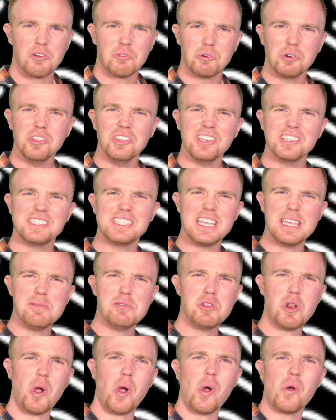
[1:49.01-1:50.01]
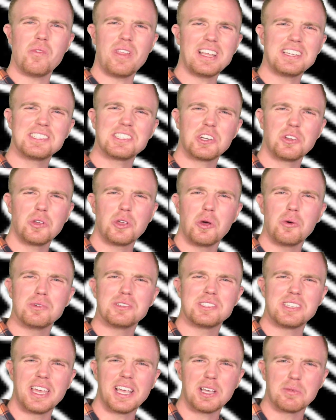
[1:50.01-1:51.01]
Really a team you don't necessarily
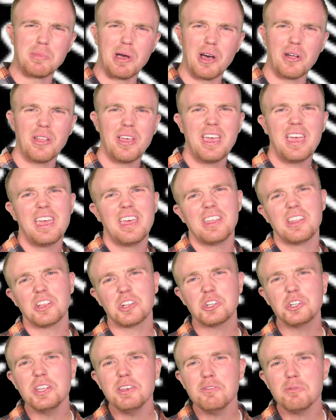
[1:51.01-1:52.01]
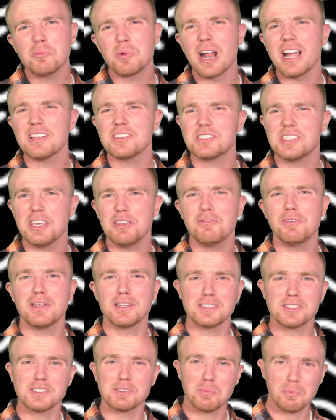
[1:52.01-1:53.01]
always think about. The Cleveland Browns
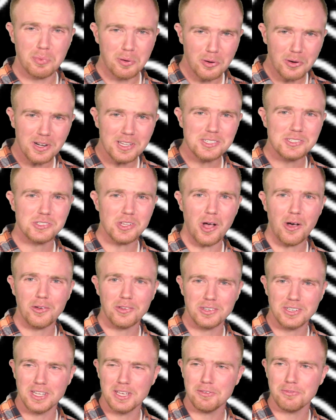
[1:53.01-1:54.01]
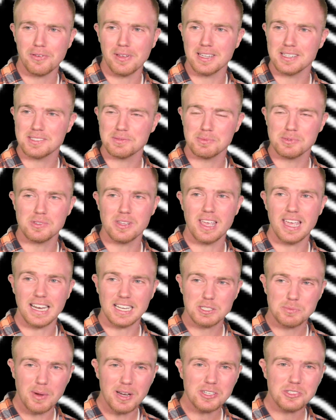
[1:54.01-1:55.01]
defense is pretty solid defense,
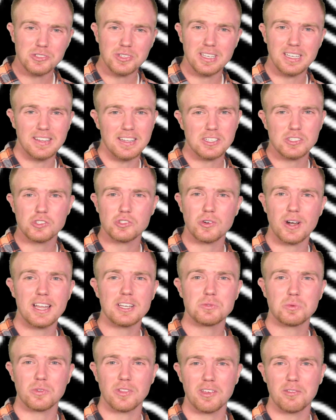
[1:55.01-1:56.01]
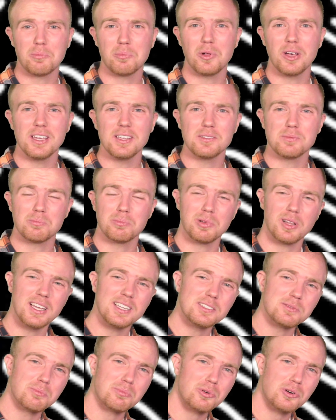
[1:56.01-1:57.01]
especially in this stretch where they've
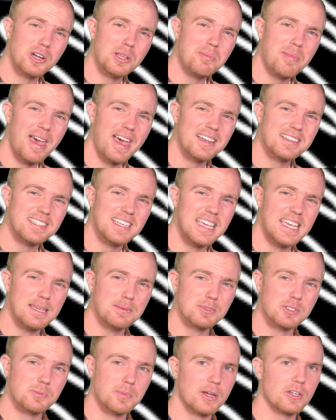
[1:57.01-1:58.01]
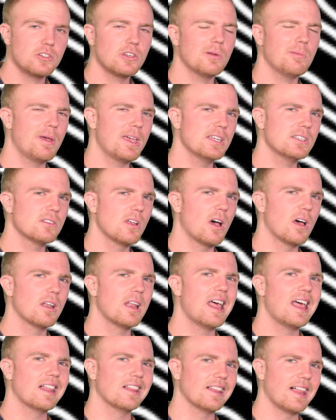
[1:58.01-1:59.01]
played some pretty bad teams, especially based
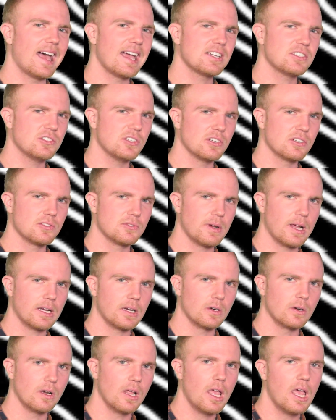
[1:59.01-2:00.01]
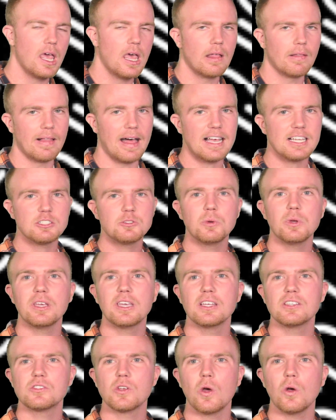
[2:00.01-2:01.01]
on last year's record. Last week
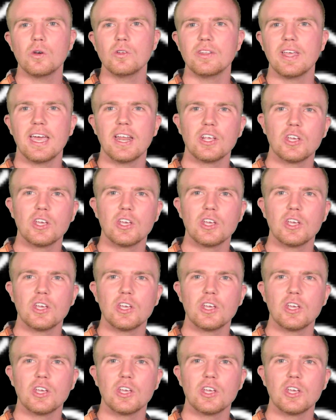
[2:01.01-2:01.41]
against Oakland, they had